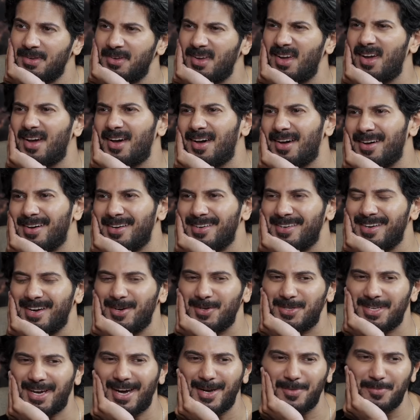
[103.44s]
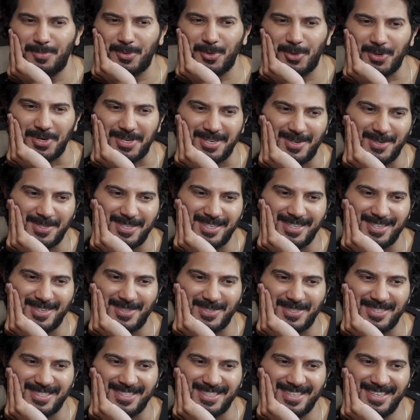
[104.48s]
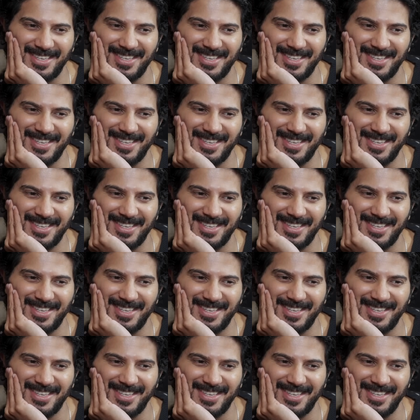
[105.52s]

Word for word: Yeah. I was heartbroken, you know. Like it was